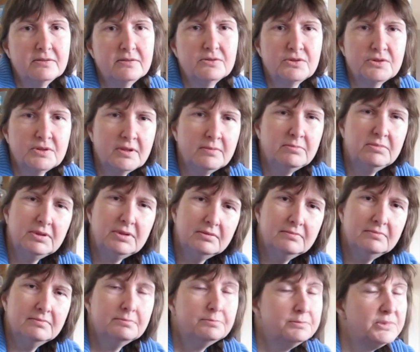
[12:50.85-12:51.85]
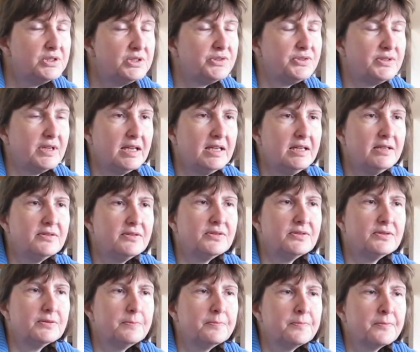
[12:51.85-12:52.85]
some
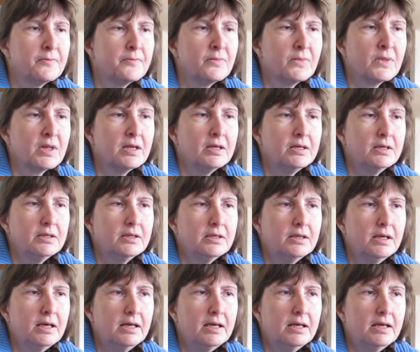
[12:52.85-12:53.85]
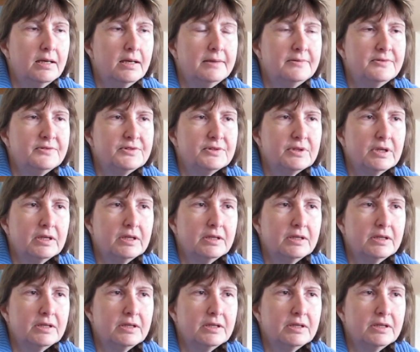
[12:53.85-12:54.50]
mistakes, and